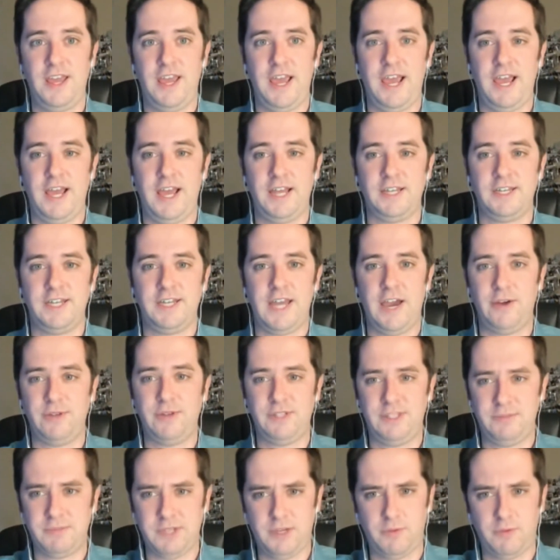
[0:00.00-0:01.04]
And now it
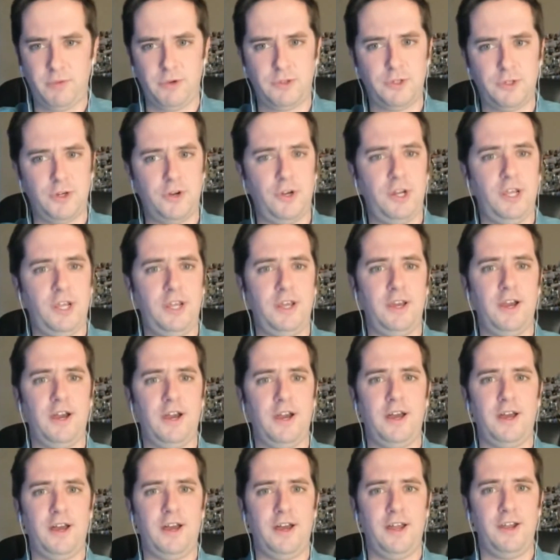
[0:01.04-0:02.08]
seems like we're turning
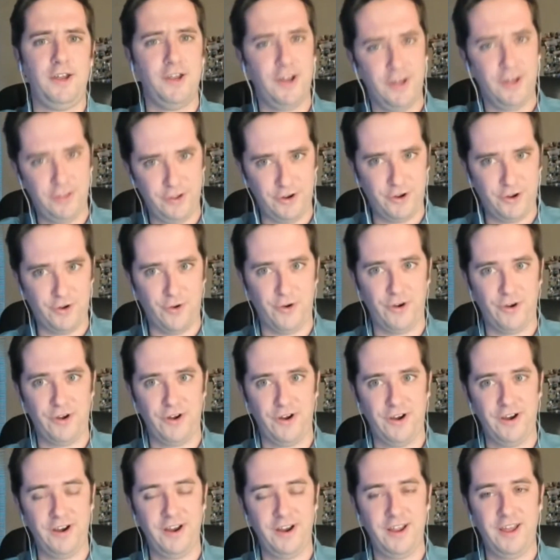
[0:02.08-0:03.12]
another
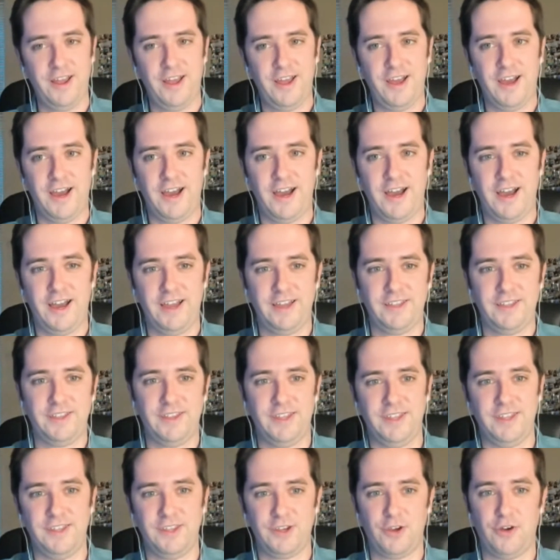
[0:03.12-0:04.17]
corner
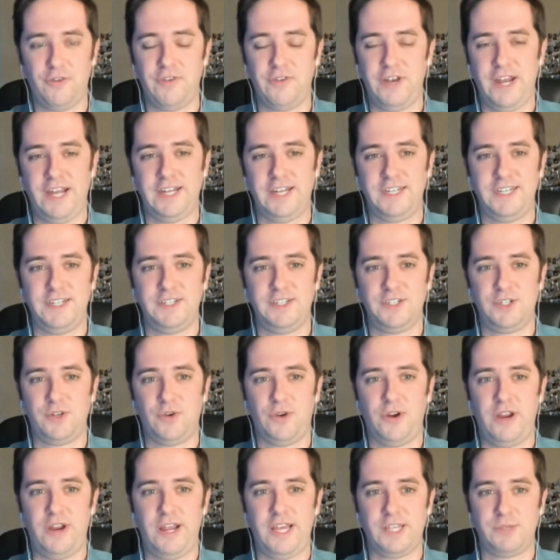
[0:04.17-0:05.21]
in the COVID-19
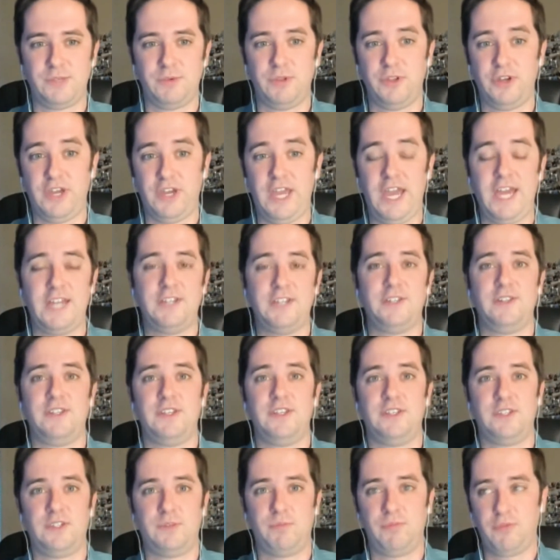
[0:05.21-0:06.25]
story as we look ahead to
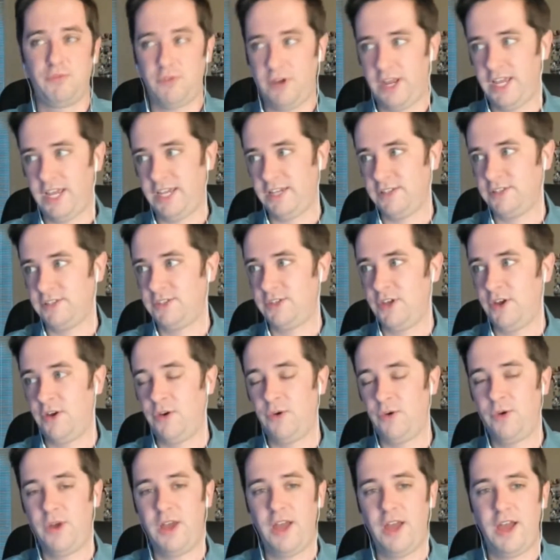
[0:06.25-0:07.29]
this spring.
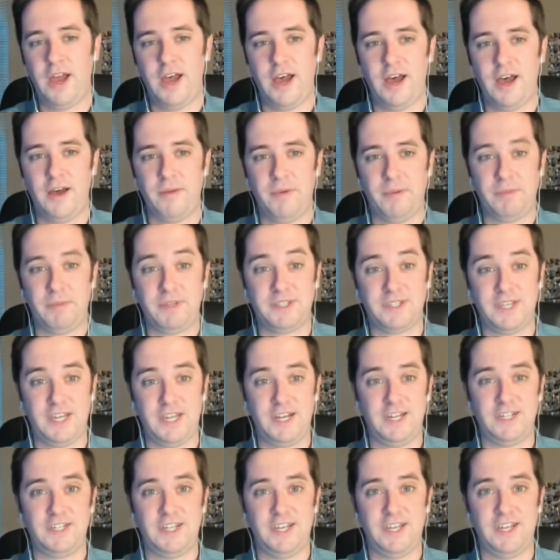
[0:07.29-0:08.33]
So I'm
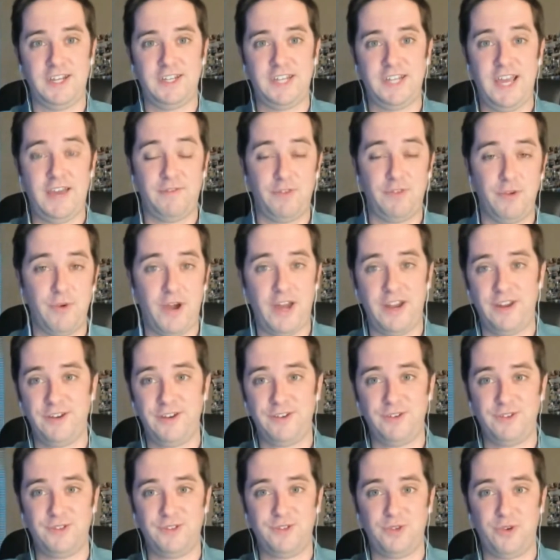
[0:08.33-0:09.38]
excited to have you on
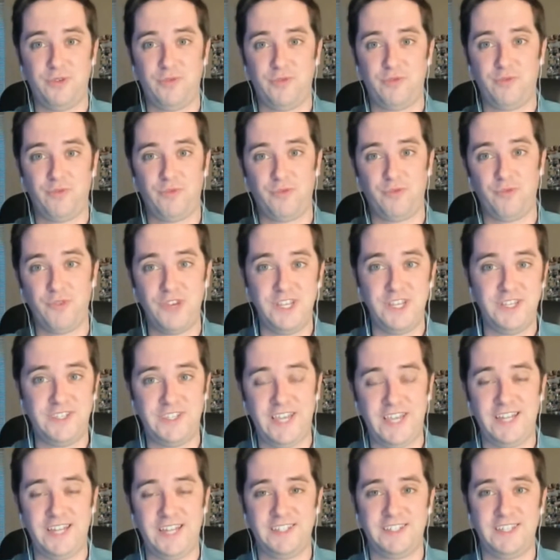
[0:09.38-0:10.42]
and sort of
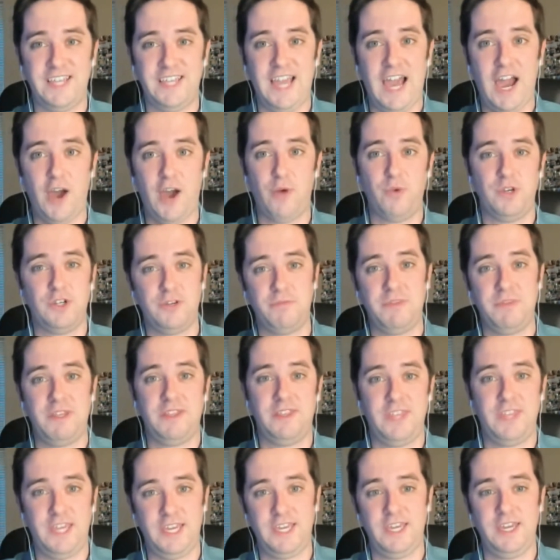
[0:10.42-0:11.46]
reset and see how we should be
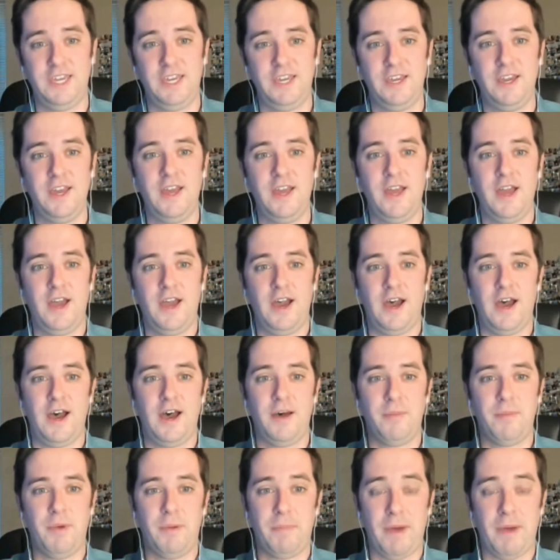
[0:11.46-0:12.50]
thinking
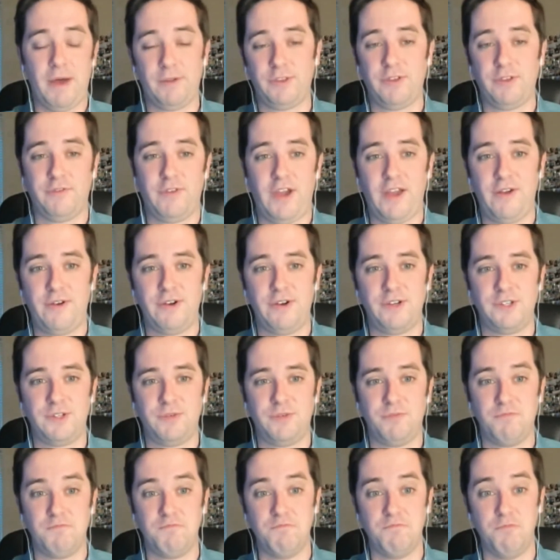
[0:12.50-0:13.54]
about the virus
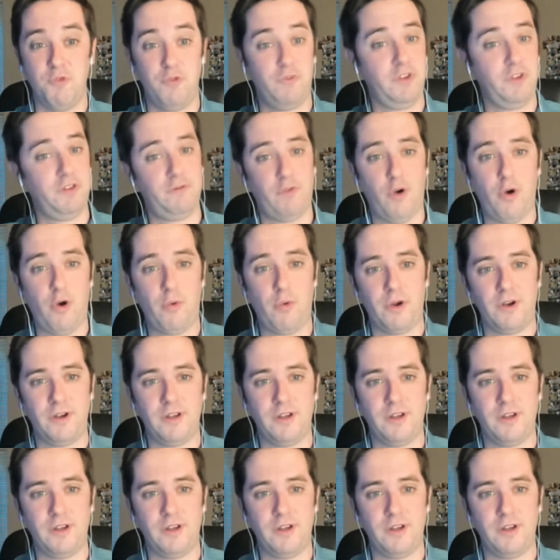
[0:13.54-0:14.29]
moving forward.